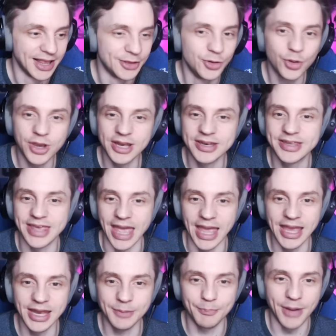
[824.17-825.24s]
you can
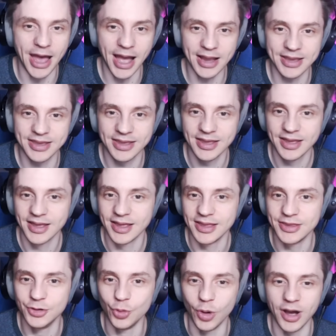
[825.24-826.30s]
gain back
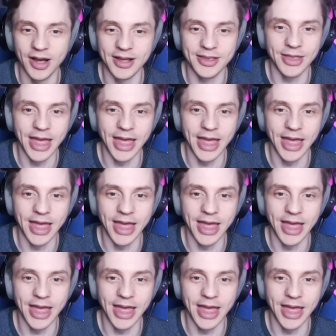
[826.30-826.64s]
your